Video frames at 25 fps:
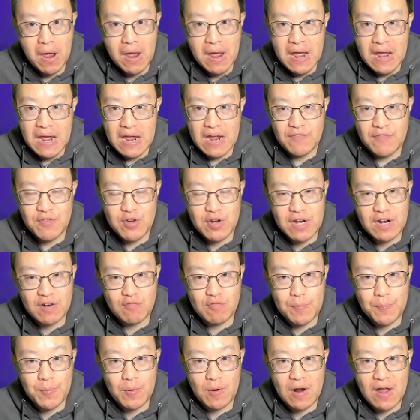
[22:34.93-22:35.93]
If you get a
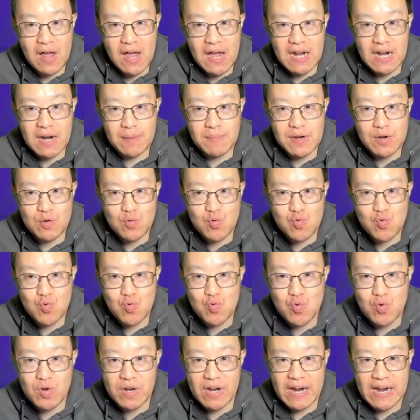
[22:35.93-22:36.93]
reply, that means,
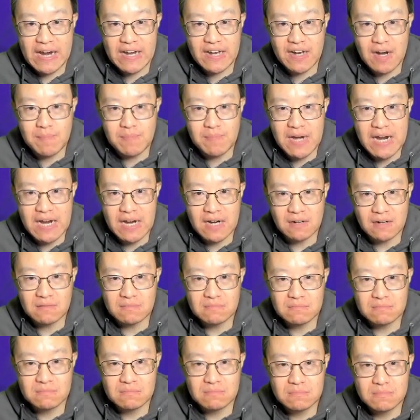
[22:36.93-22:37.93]
ooh, you hit something.
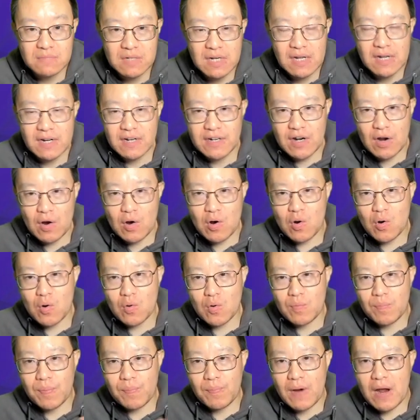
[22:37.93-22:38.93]

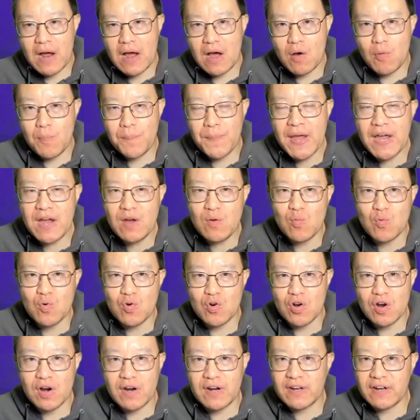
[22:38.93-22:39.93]
So how ping
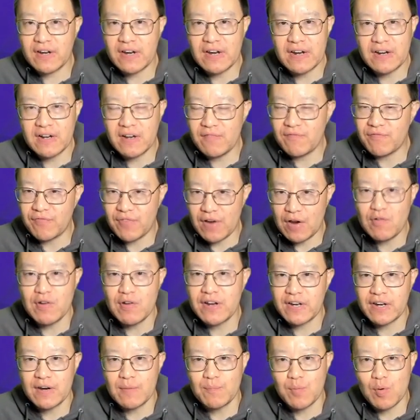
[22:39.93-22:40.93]
works is a very
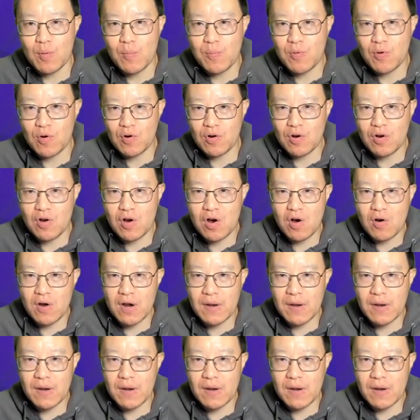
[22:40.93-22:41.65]
simple protocol.